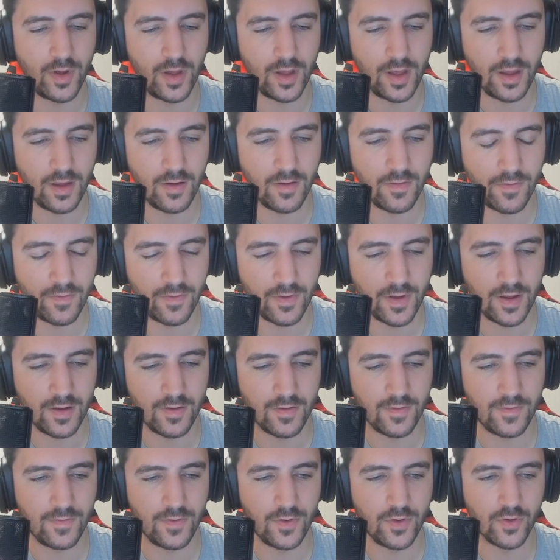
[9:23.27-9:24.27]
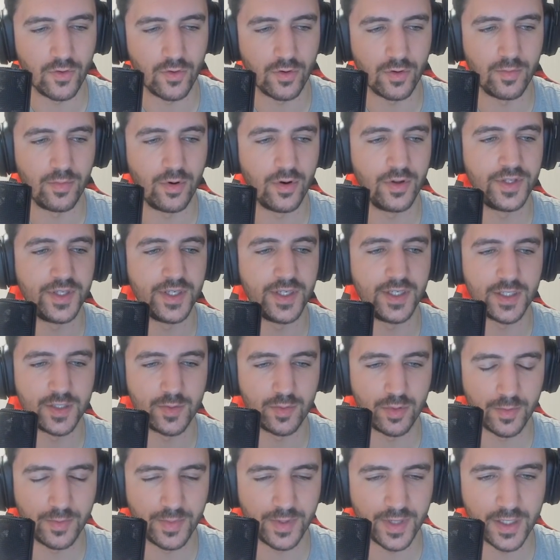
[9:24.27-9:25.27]
If your body is
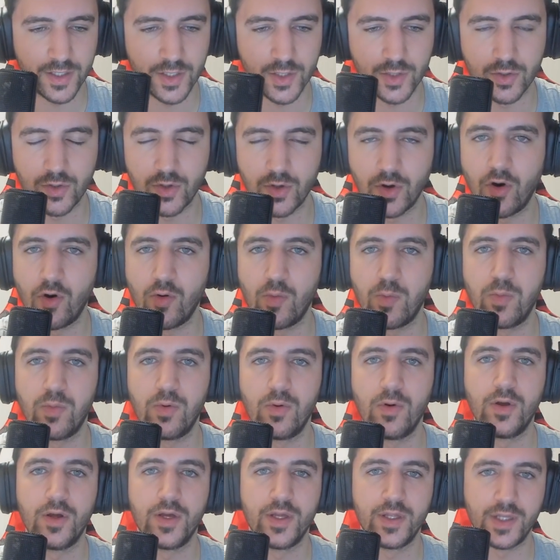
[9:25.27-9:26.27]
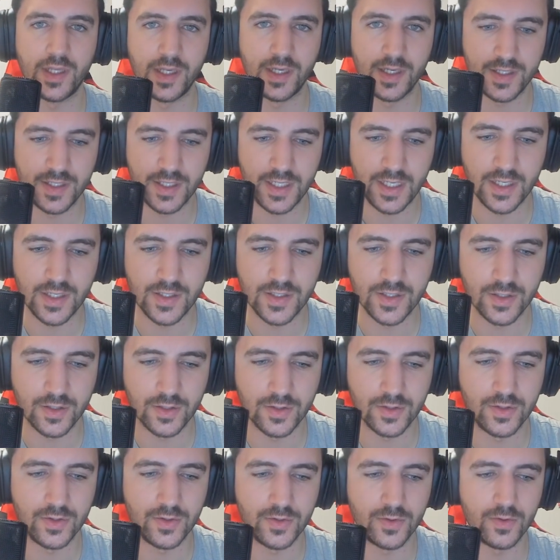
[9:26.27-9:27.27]
prepared to cope, then it's easier
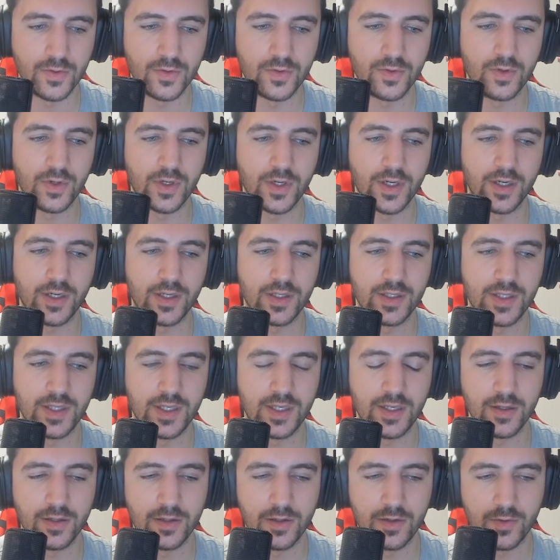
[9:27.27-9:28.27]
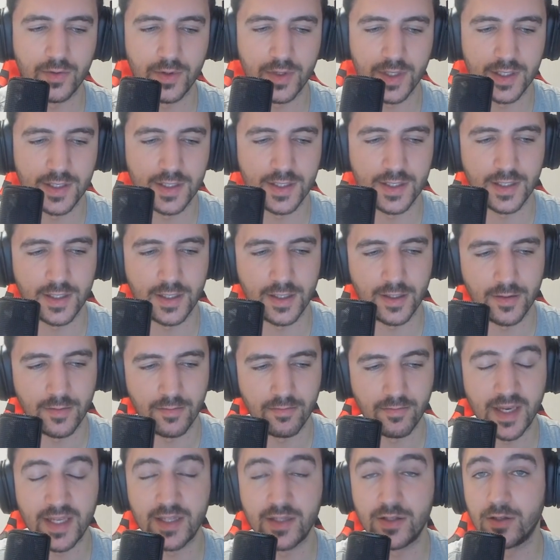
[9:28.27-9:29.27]
to deal with
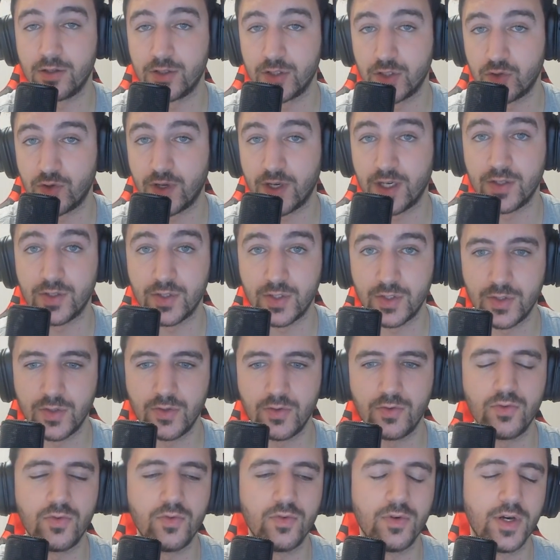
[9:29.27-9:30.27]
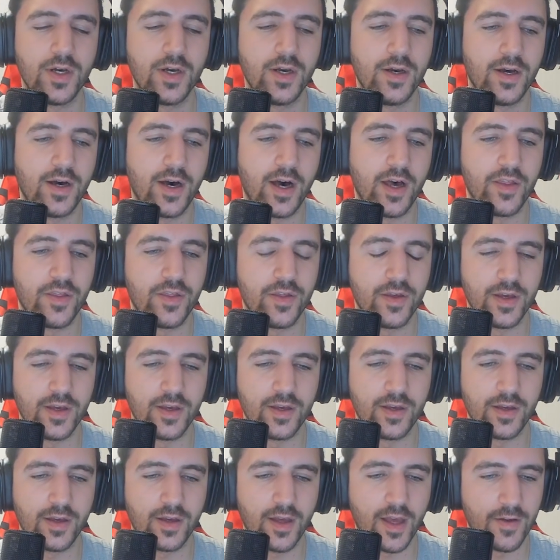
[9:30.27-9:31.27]
mental strains too. I think
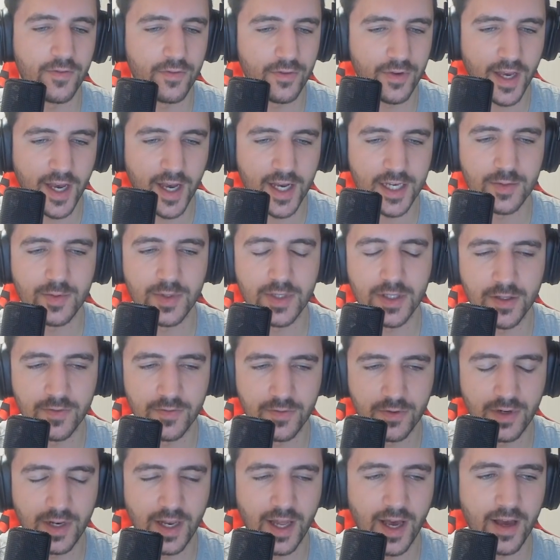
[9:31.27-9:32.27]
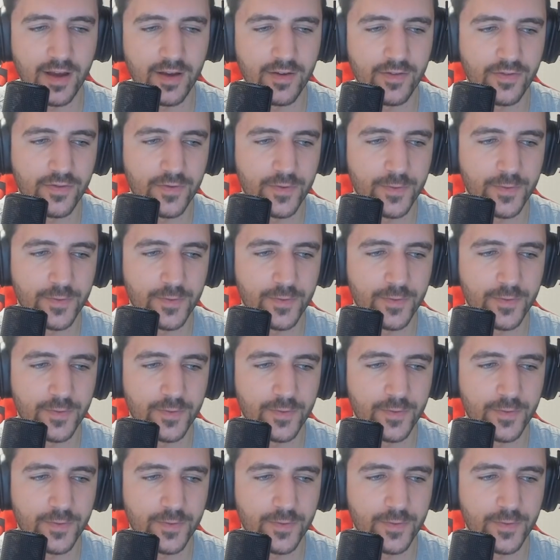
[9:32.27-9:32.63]
every aspect of your life